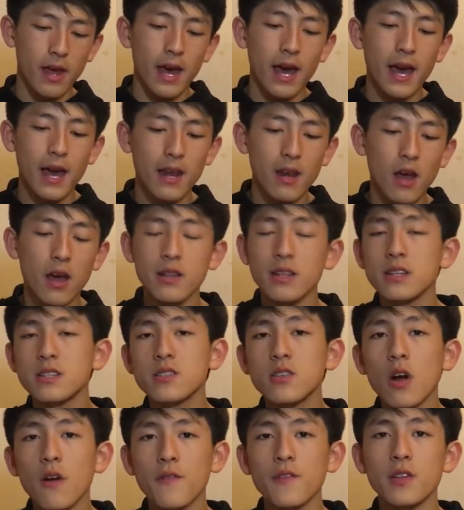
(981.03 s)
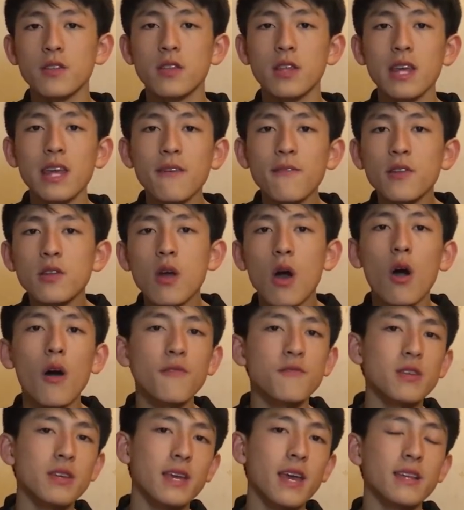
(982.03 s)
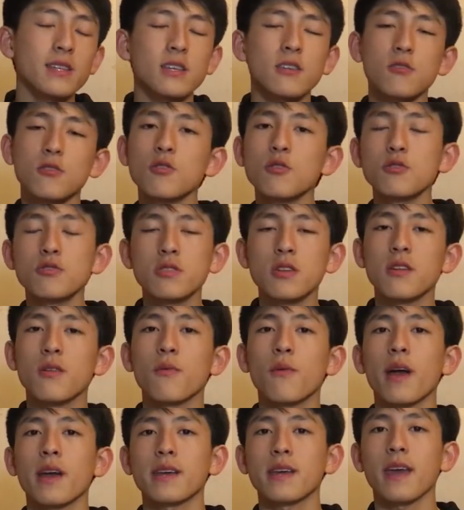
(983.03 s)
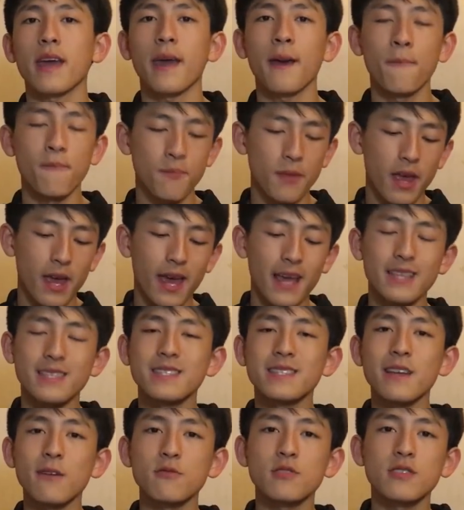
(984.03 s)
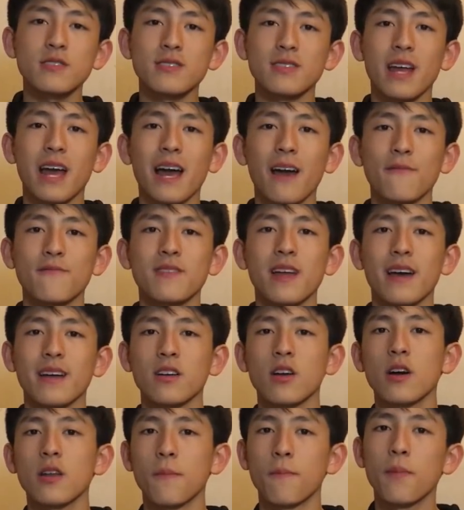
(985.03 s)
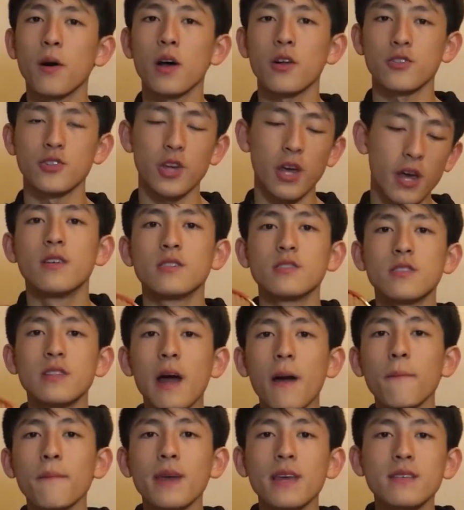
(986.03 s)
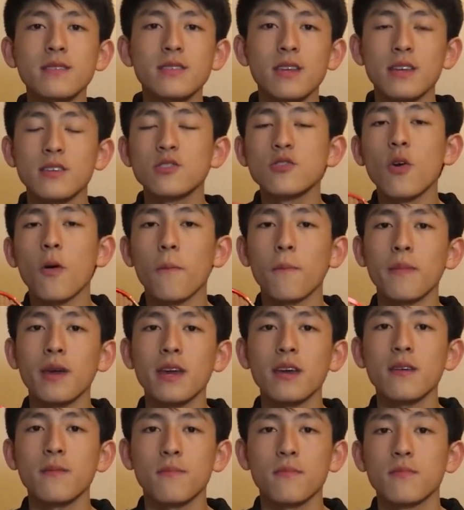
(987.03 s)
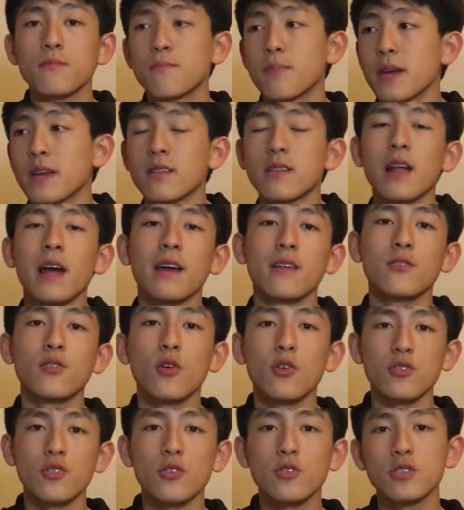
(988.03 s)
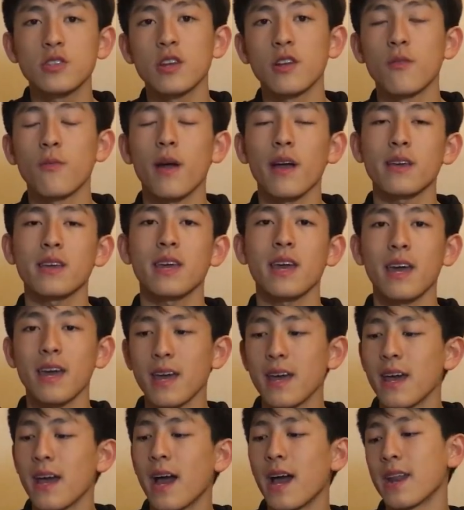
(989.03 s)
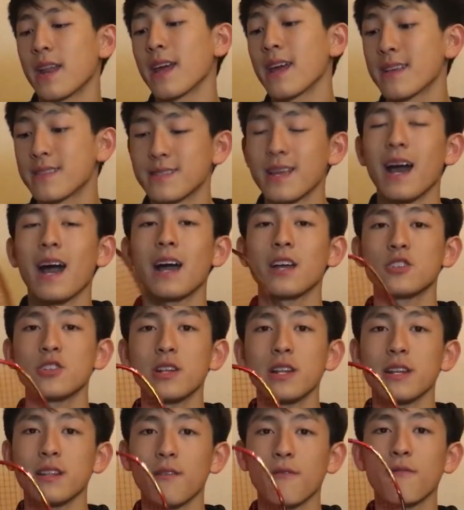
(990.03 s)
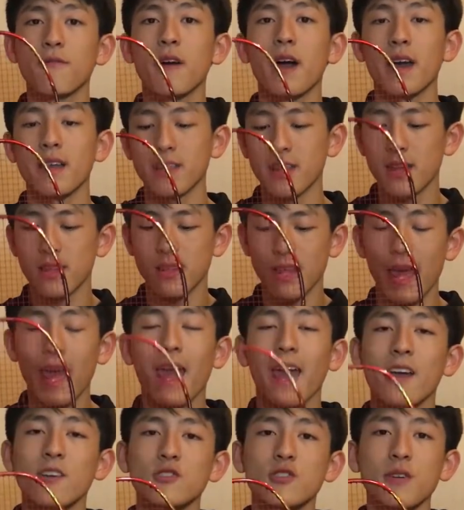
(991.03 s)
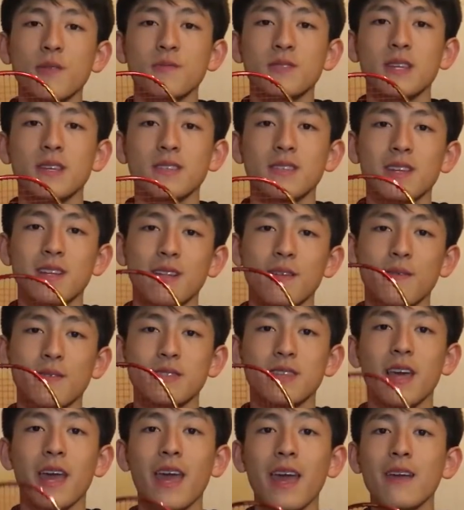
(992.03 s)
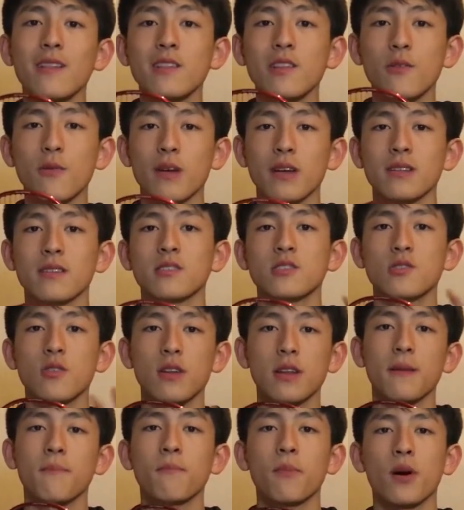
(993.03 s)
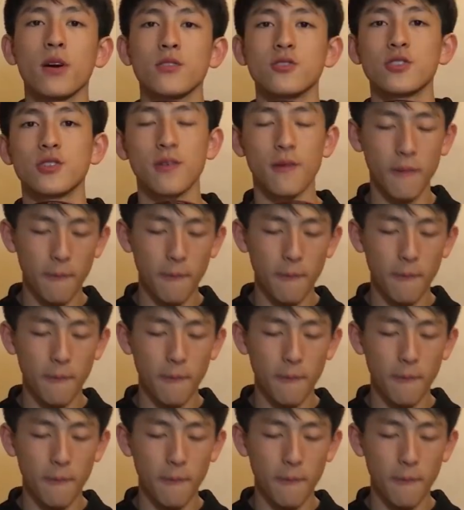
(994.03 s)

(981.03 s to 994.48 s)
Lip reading: And I discovered even after getting used to the racket, it still doesn't have that kind of punch. So that means it's not me being like not used to the racket, and it is actually the fact that the Airstream system is hindering the solid punch.